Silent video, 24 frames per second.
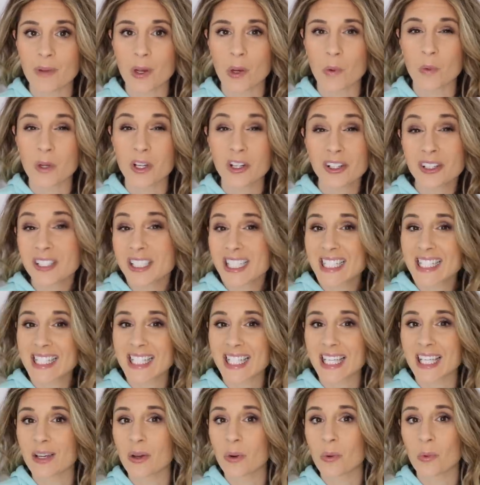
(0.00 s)
and we are going to
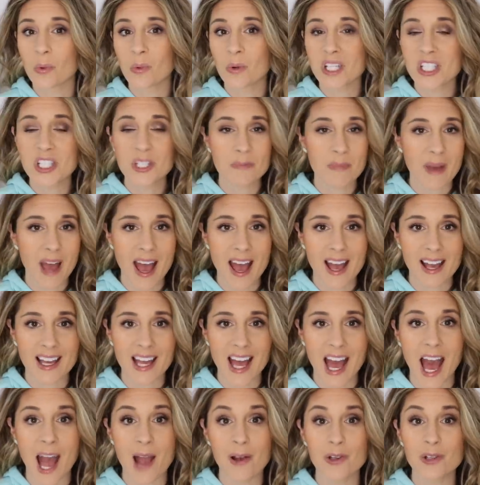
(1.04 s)
see which bag
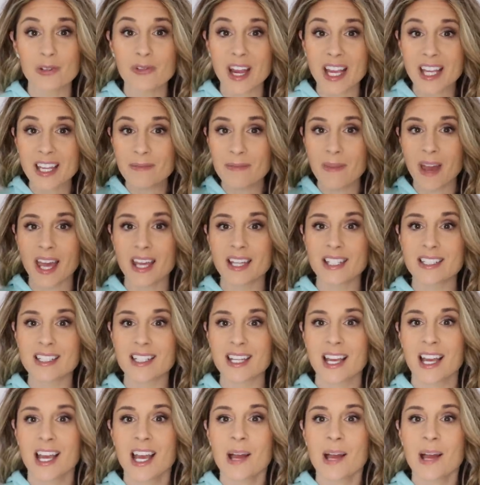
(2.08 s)
I would recommend